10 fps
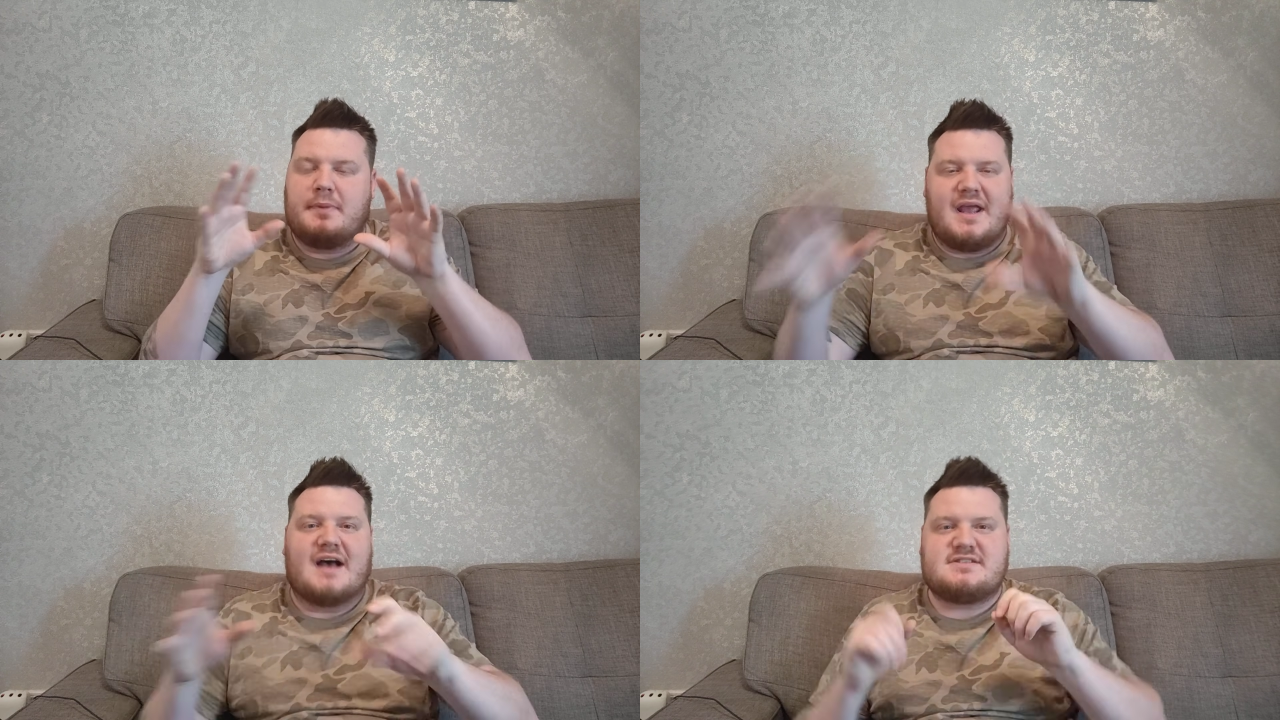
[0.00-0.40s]

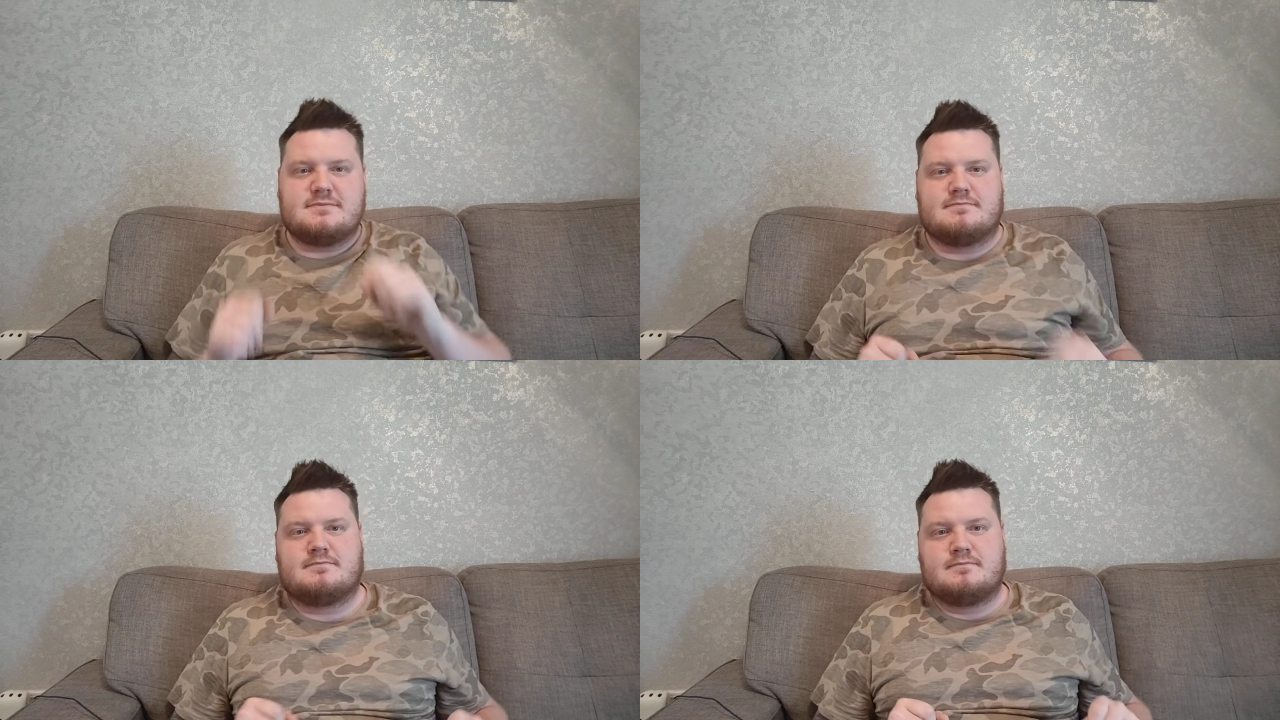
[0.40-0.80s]
But he
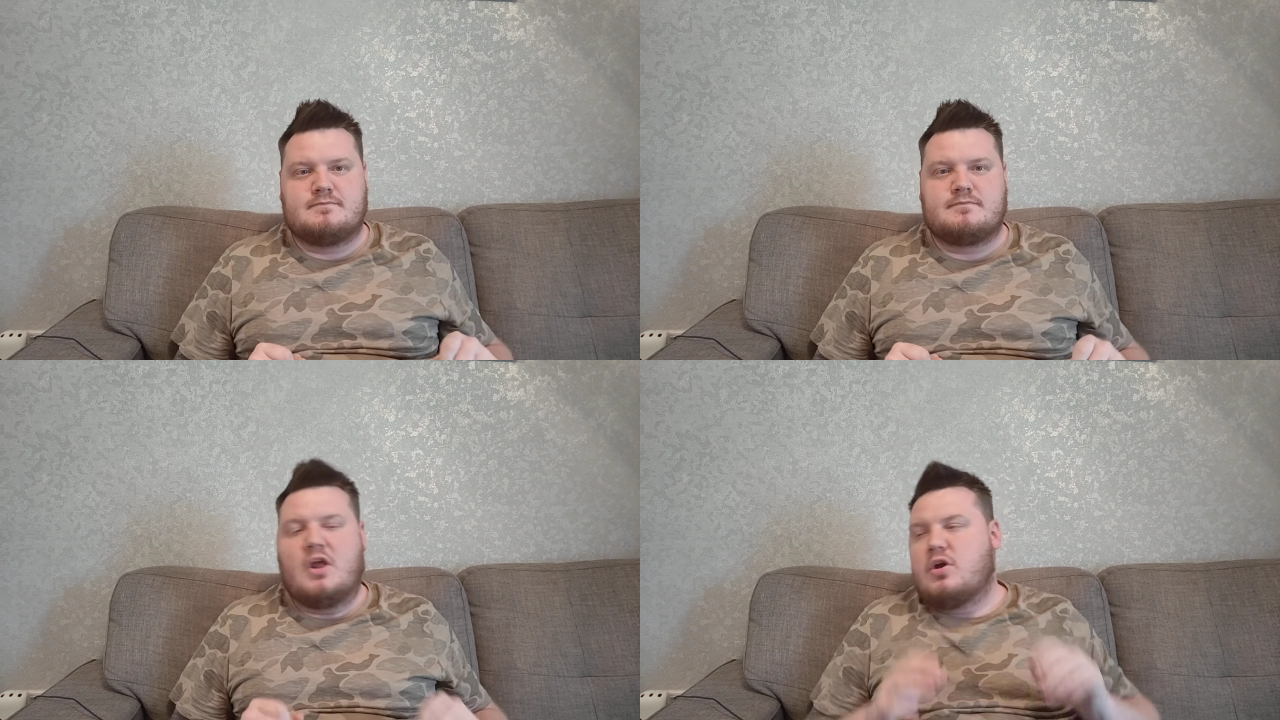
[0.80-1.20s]
hasn't.
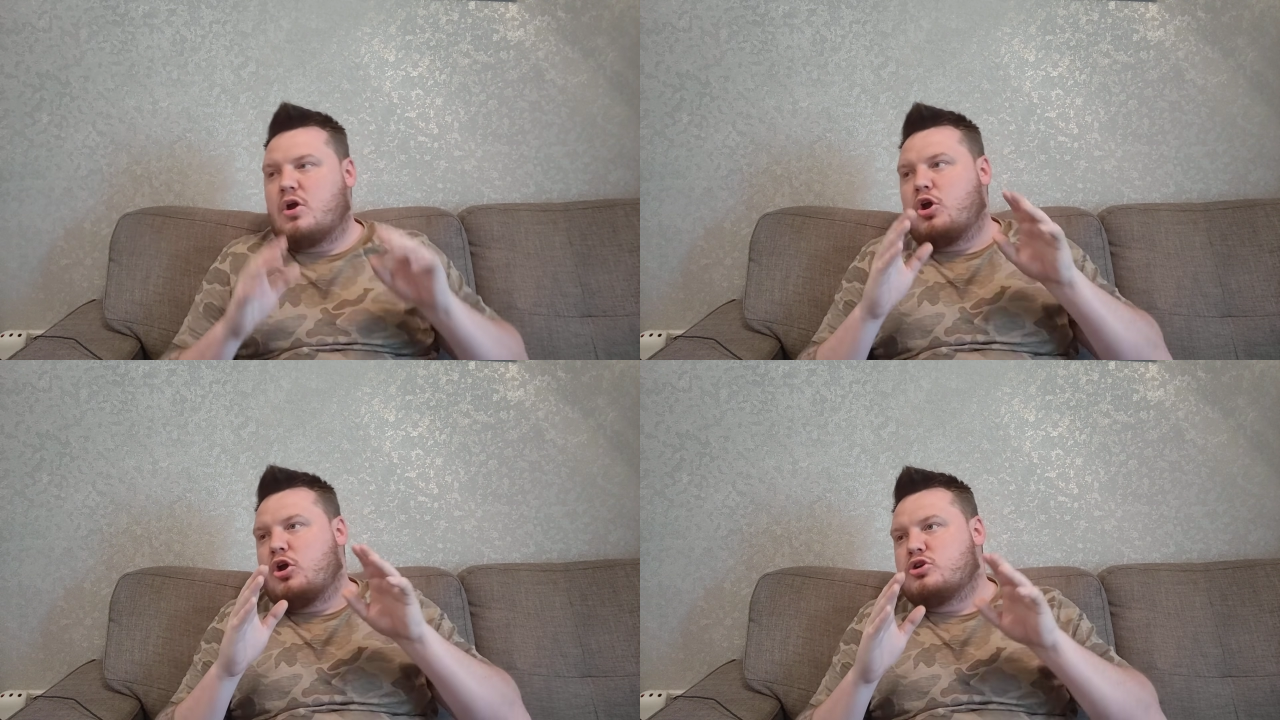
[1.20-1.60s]

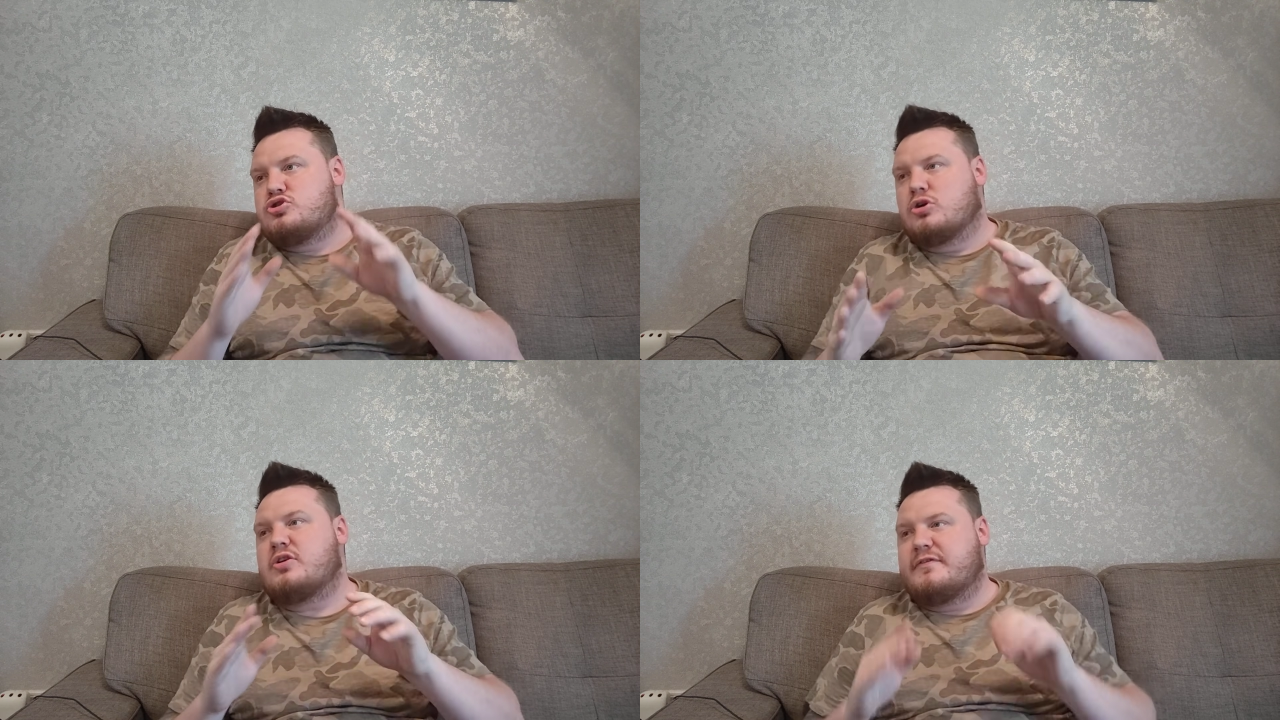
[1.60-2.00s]

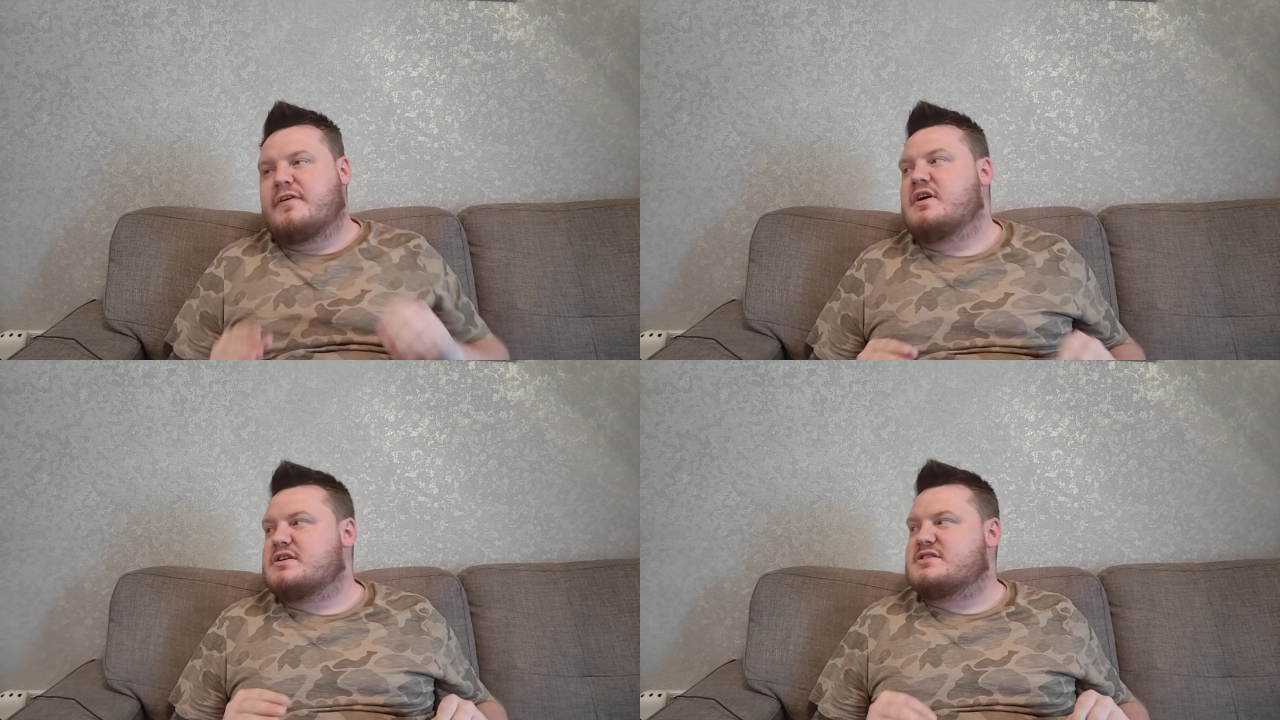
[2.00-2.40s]
Duncan
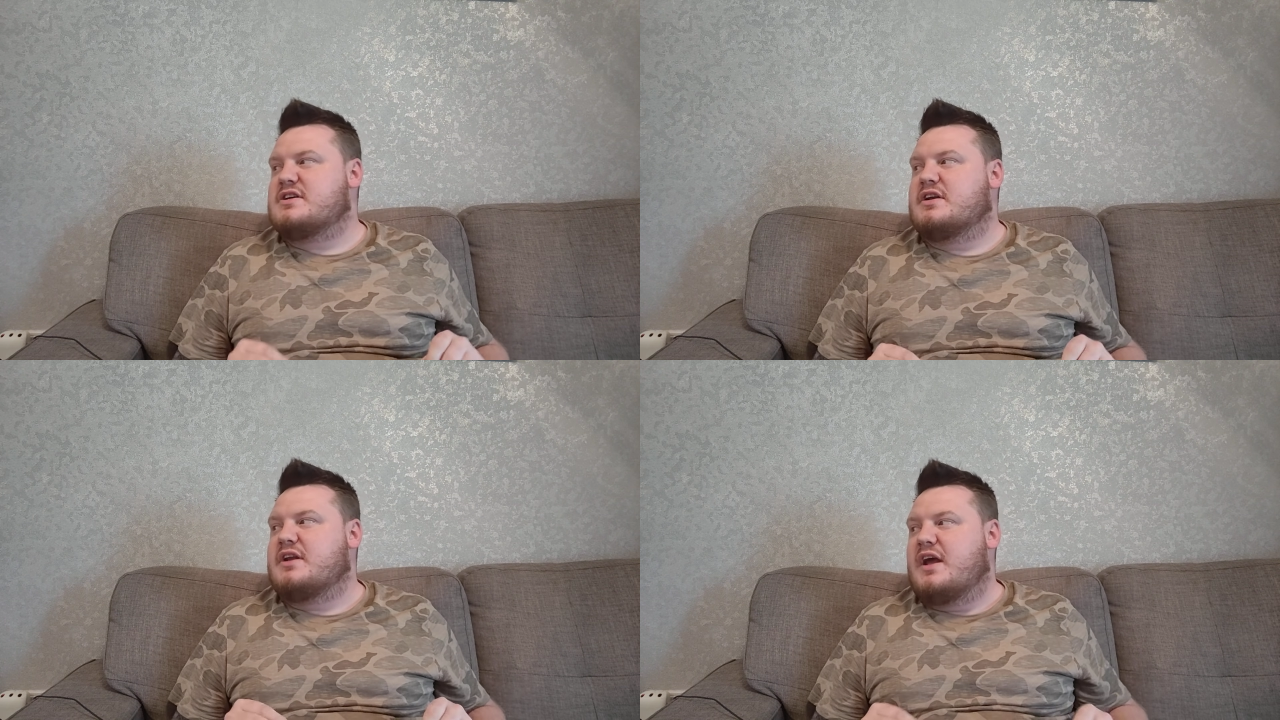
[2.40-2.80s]

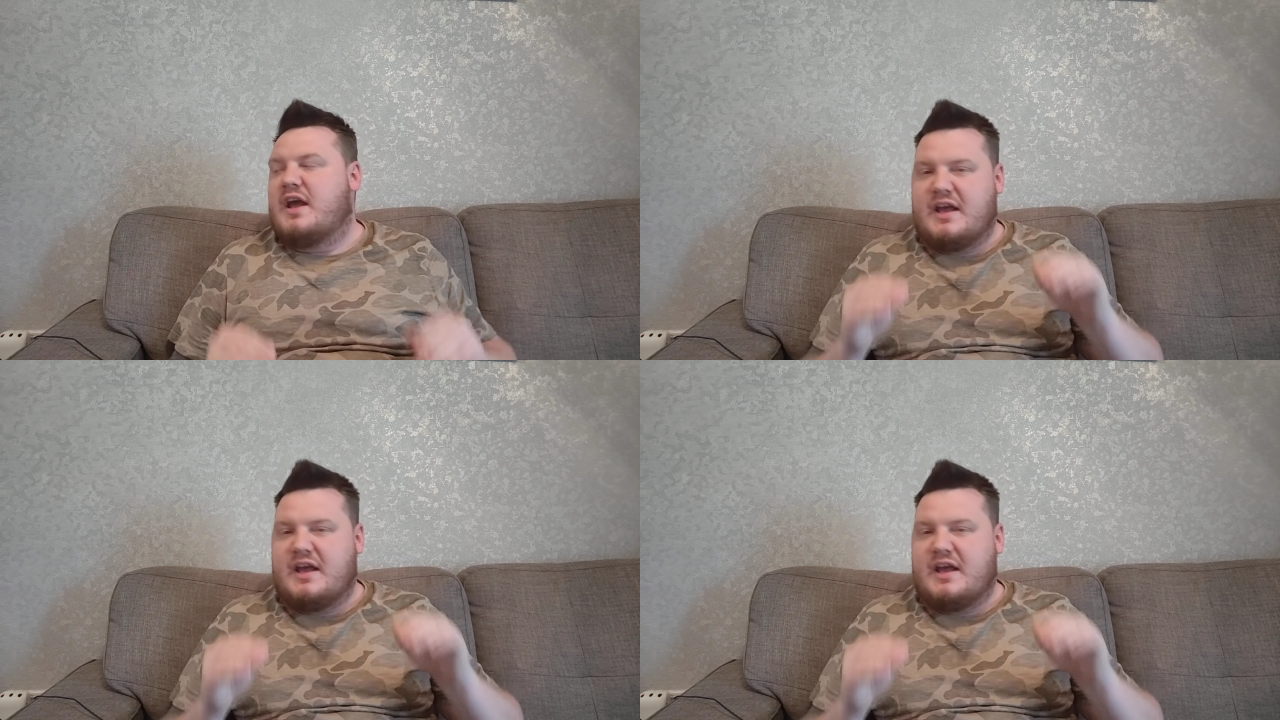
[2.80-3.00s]
Ferguson,